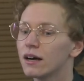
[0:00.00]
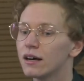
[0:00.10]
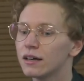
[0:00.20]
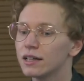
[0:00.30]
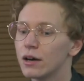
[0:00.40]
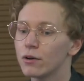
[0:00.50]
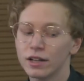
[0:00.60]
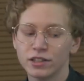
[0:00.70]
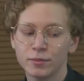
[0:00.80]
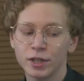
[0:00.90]
Uh, now,
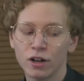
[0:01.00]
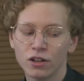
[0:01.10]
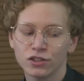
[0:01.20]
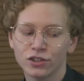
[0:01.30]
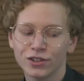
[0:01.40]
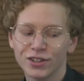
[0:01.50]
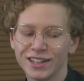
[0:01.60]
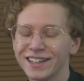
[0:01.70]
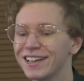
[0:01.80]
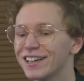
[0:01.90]
a
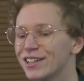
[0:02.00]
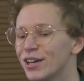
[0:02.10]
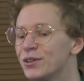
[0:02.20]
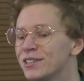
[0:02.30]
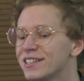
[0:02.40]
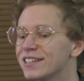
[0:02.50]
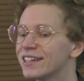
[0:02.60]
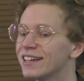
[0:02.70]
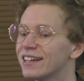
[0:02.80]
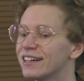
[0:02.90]
terminological note
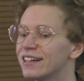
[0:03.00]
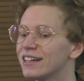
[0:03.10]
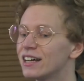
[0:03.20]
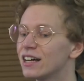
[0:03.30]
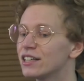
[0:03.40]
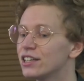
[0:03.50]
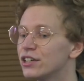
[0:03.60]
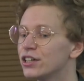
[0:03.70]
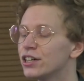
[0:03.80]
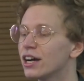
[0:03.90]
uh,
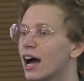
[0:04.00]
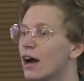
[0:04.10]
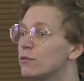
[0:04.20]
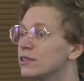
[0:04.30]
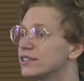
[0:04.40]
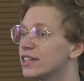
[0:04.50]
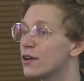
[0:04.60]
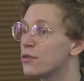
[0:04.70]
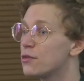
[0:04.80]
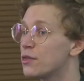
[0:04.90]
here I will
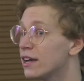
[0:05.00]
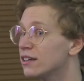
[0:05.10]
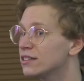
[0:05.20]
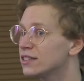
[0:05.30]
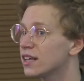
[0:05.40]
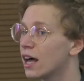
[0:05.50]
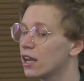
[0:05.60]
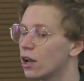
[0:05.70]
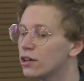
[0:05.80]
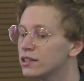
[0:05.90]
say things a
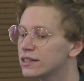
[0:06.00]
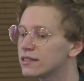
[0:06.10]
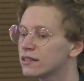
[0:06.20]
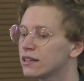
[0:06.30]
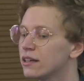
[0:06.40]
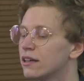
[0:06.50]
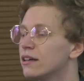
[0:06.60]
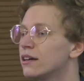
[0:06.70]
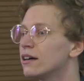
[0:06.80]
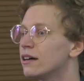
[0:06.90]
lot.
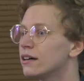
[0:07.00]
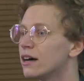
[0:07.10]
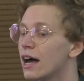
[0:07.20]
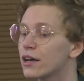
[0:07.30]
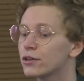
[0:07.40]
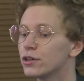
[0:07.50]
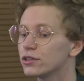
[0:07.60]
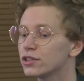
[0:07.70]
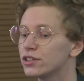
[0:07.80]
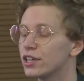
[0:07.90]
Uh, I could
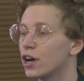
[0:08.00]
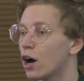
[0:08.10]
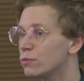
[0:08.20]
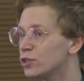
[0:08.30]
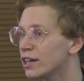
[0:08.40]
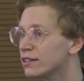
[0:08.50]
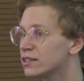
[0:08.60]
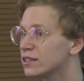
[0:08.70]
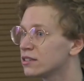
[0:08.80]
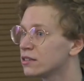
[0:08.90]
also say
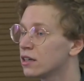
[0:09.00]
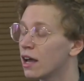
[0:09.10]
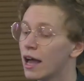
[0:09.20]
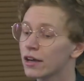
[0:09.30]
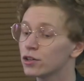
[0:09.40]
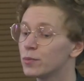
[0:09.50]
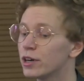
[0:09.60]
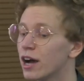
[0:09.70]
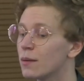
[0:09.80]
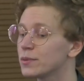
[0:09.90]
objects. I could
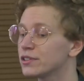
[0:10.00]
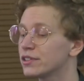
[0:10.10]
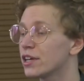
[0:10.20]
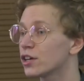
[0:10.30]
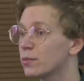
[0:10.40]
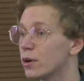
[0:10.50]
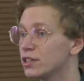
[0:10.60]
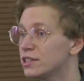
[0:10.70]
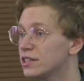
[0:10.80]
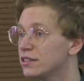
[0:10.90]
perhaps say
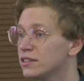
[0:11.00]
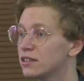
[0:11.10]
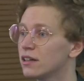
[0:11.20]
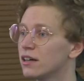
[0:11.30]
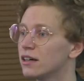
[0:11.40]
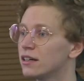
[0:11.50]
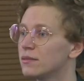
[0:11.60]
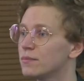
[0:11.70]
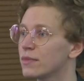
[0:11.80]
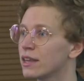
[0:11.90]
commodities.
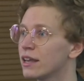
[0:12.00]
Um,